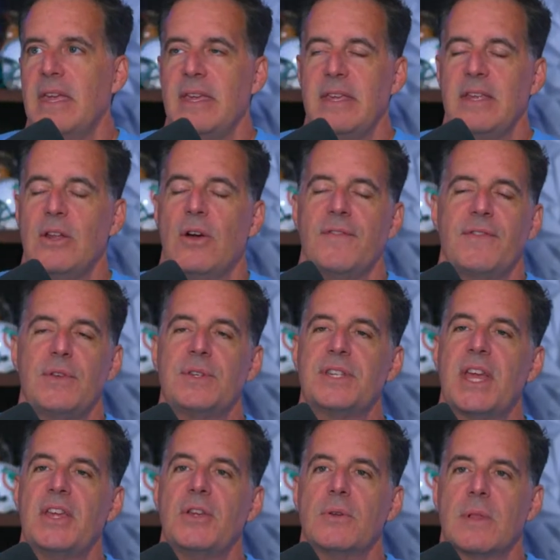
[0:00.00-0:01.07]
you know, if you
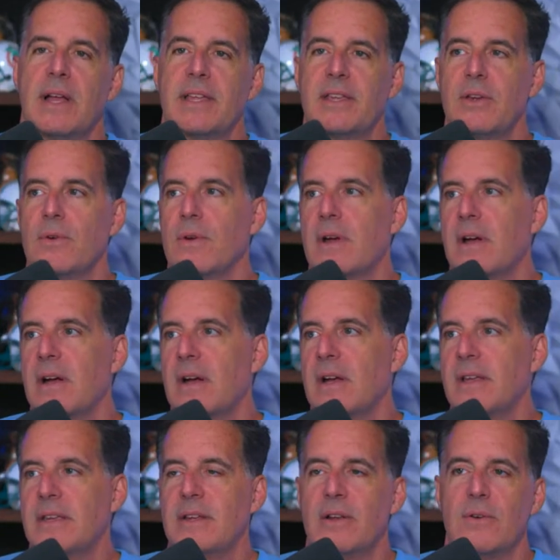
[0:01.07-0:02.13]
say you're
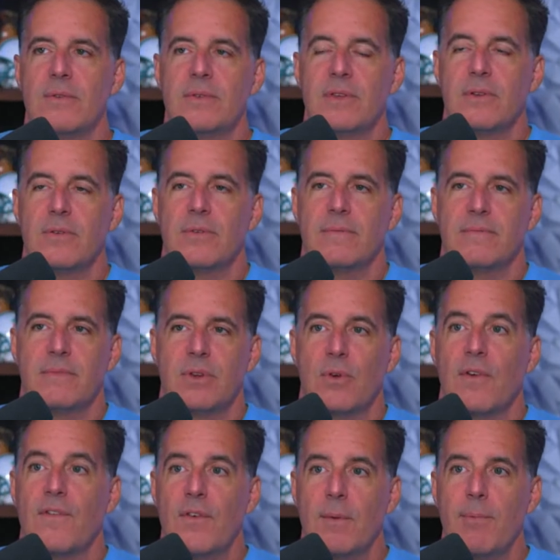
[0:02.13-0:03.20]

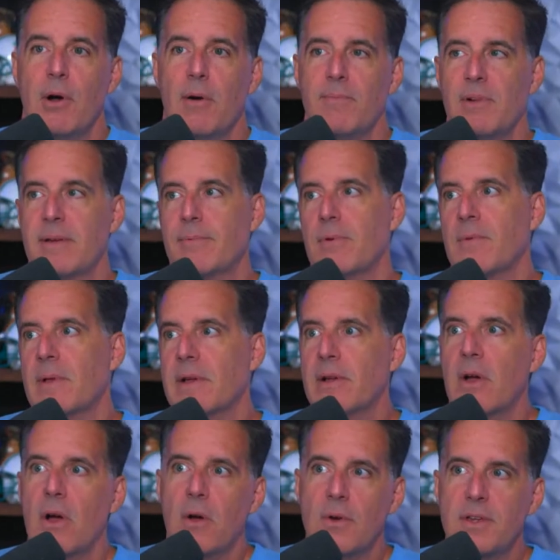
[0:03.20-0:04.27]
a football player, like,
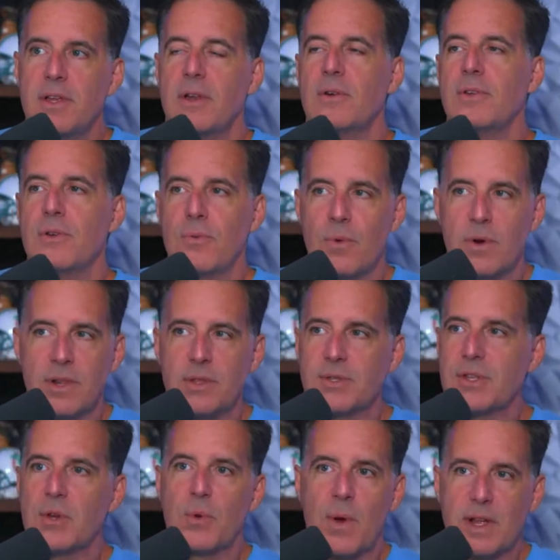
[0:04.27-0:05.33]
oh, you know, you're one of those
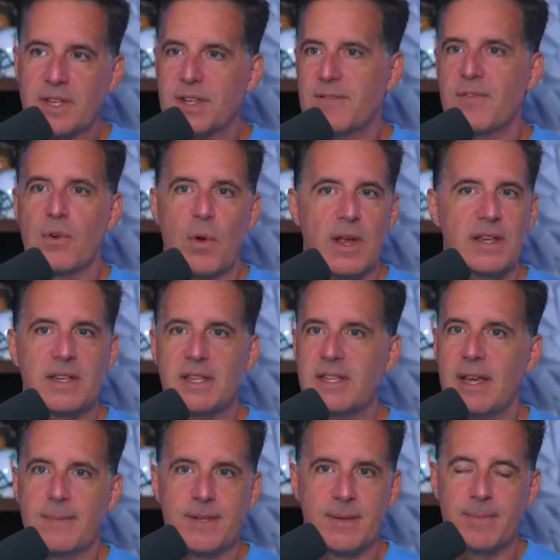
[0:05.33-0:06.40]
aggressive, crazy
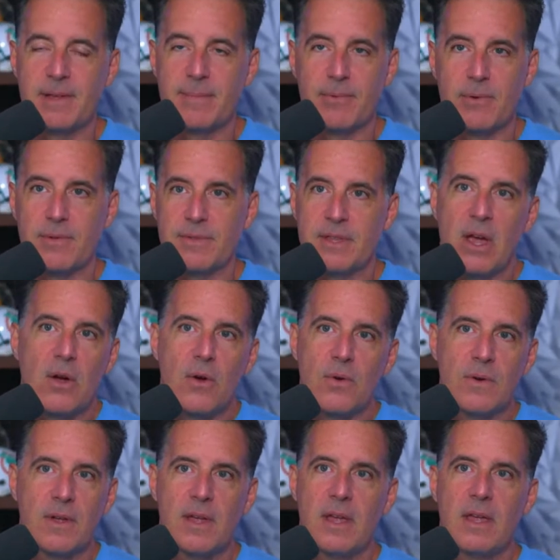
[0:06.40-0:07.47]
types of people. No,
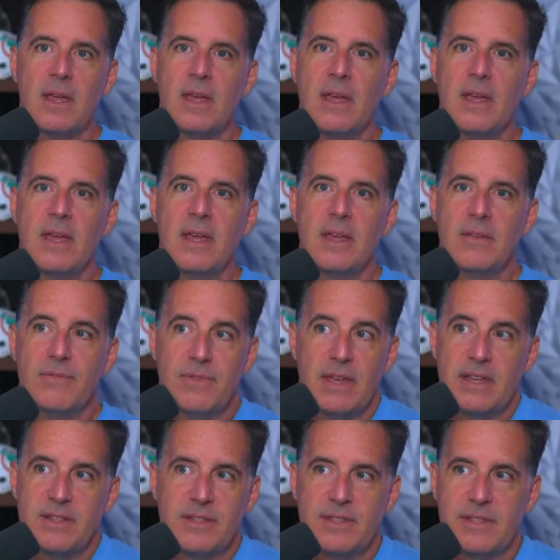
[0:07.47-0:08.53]

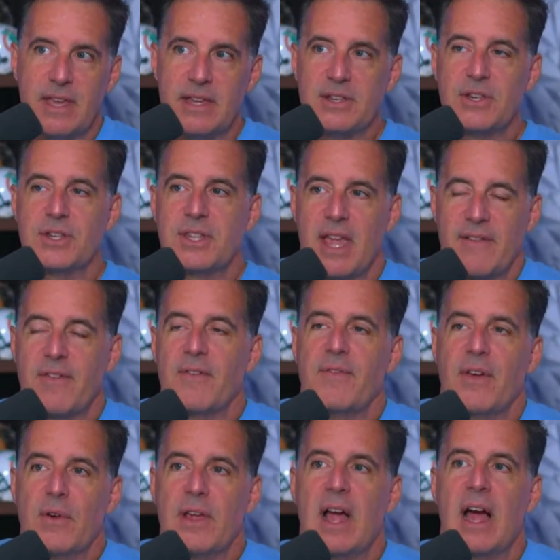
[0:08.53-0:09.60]
they just have a
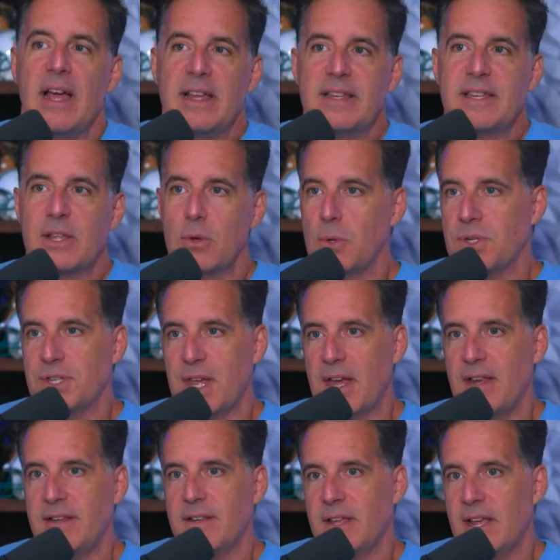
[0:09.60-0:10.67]
very high skill
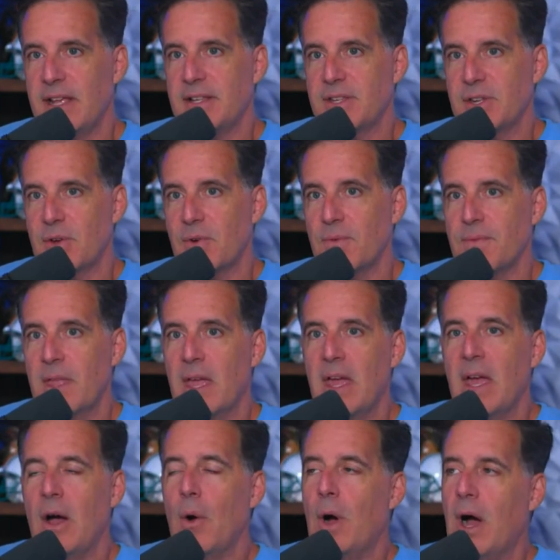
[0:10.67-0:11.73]
set. And so
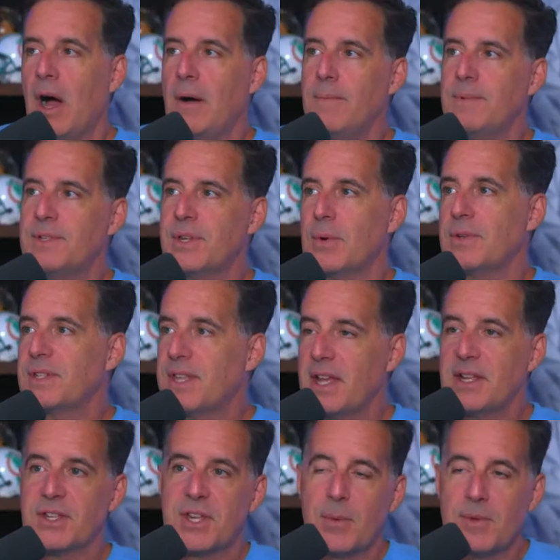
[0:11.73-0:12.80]
instead
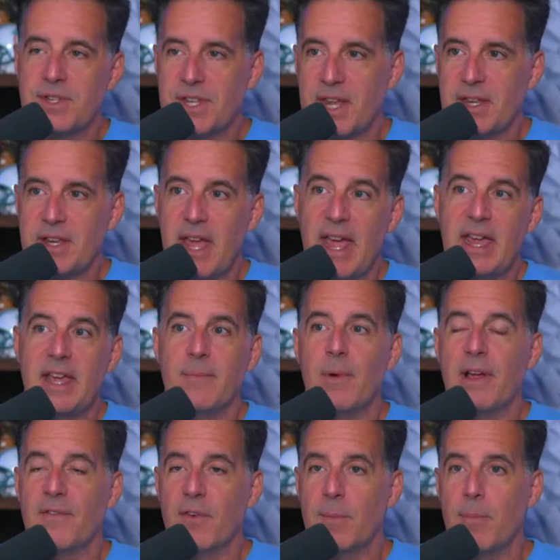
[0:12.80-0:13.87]
of someone saying, hey, am
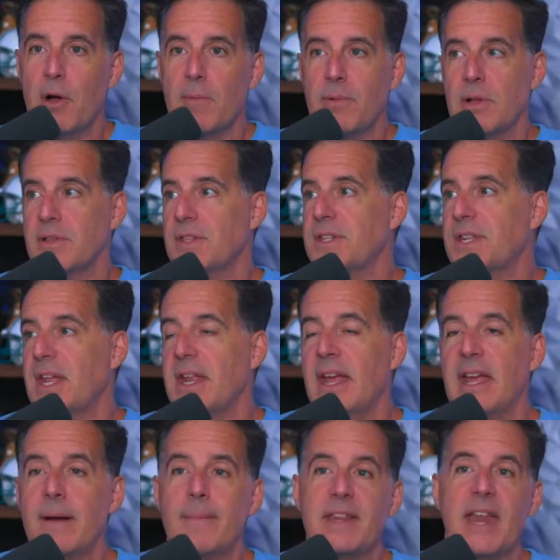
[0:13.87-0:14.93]
I a football player? They said, hey,
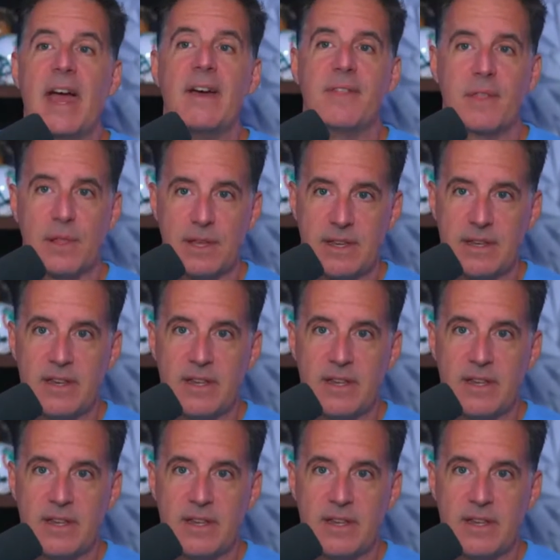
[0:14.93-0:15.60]
I'm an athlete.